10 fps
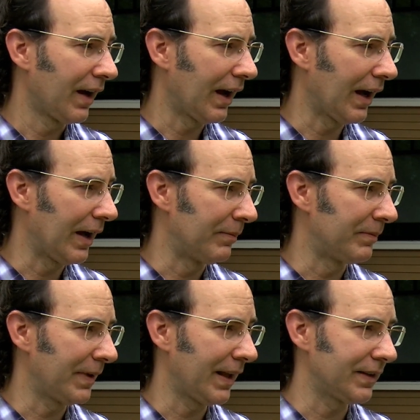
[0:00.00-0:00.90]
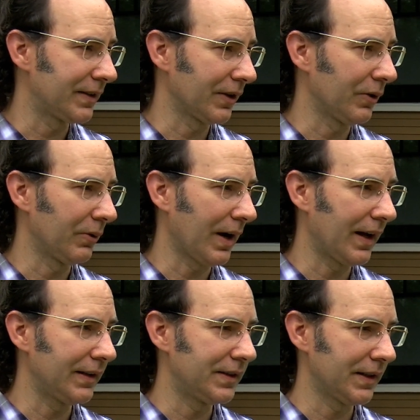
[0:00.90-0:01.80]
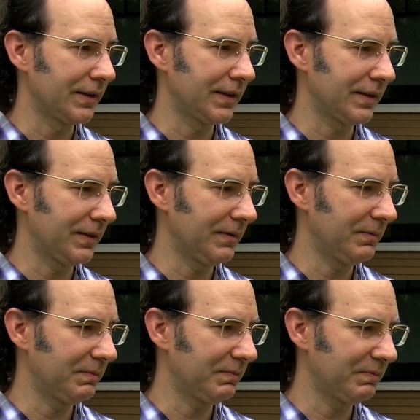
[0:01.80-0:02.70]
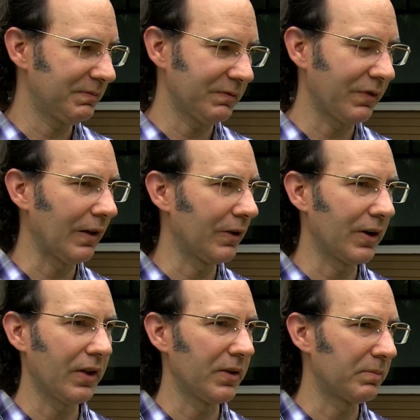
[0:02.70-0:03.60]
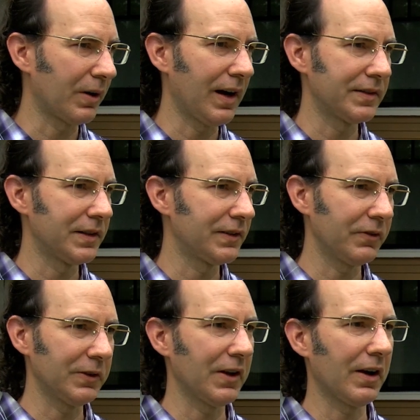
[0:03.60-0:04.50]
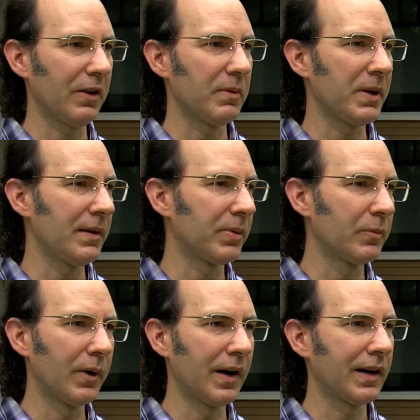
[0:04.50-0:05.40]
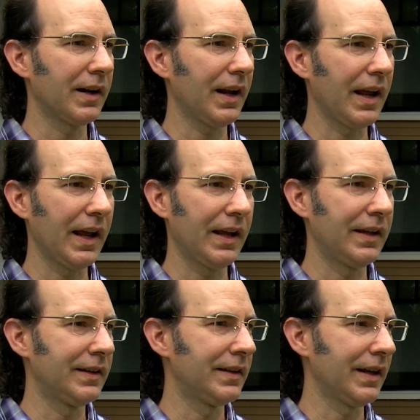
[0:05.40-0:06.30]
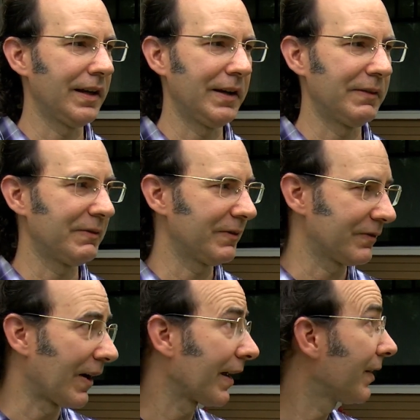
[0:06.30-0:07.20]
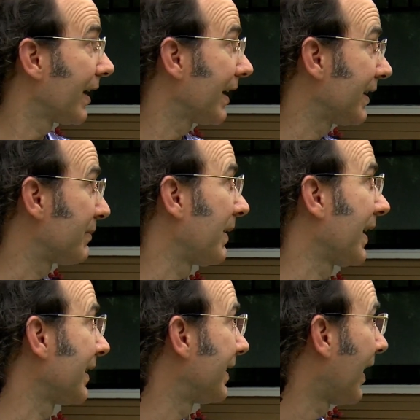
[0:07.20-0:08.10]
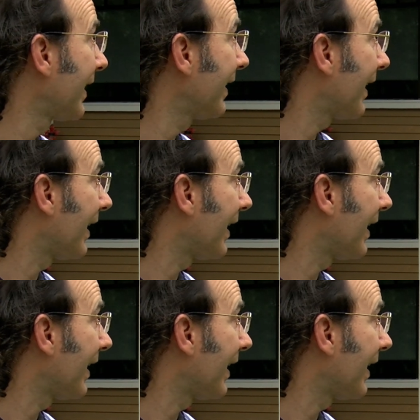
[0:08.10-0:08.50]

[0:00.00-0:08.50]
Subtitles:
And so I just followed all the process, filled out all the paperwork, and finally it's being done.